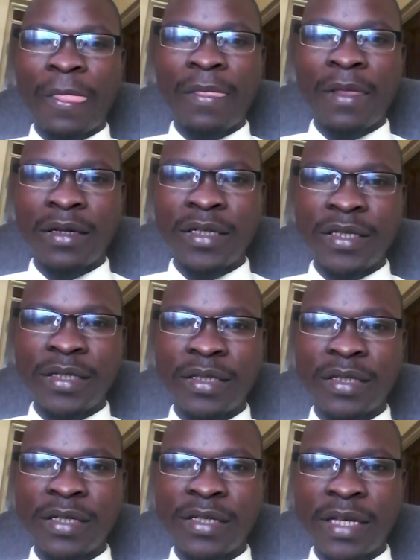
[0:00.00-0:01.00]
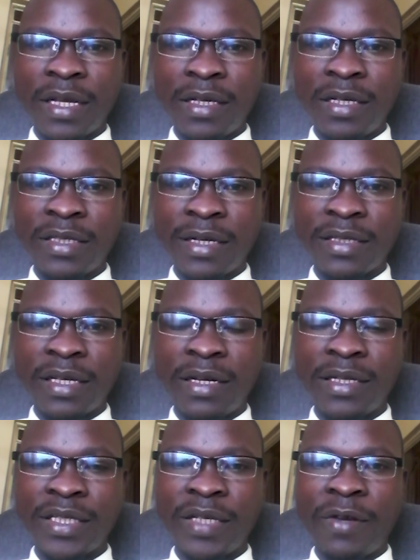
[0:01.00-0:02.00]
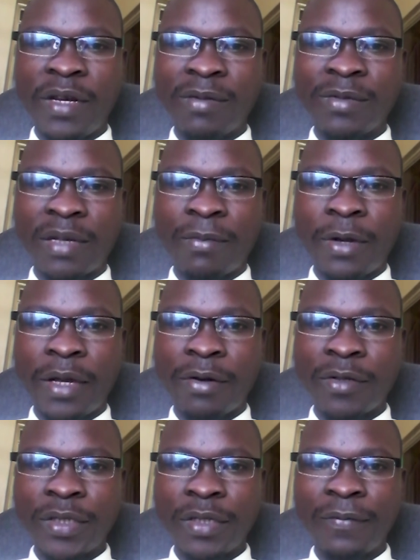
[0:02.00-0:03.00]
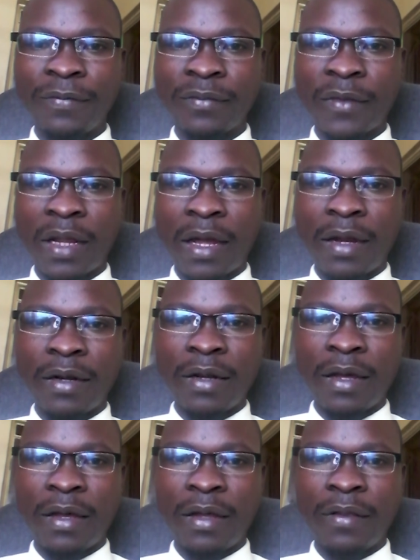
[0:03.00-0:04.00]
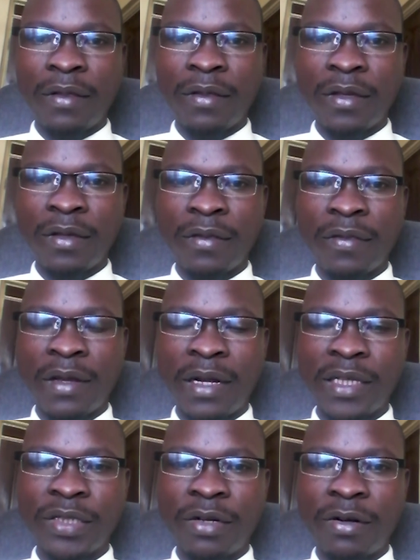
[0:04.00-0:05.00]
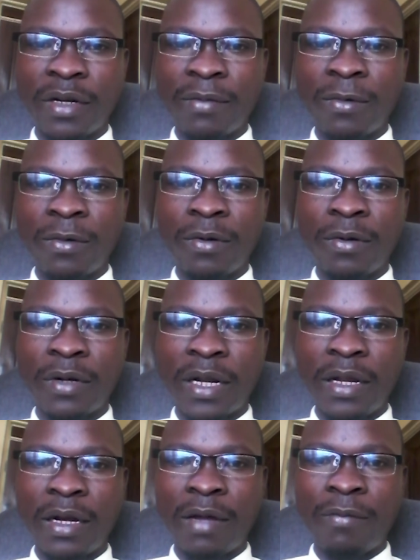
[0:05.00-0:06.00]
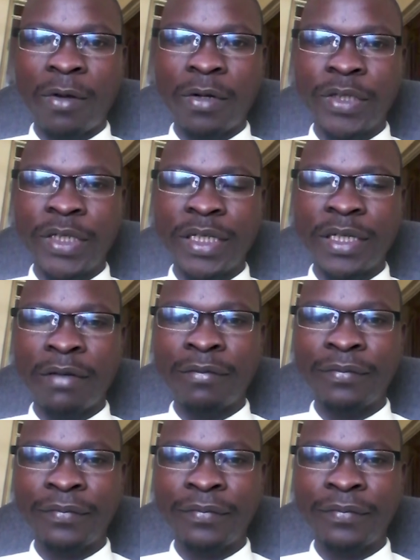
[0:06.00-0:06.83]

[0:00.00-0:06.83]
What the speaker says: that is His Excellency William Samoei Ruto and the Right Honorable Raila Amolo Odinga.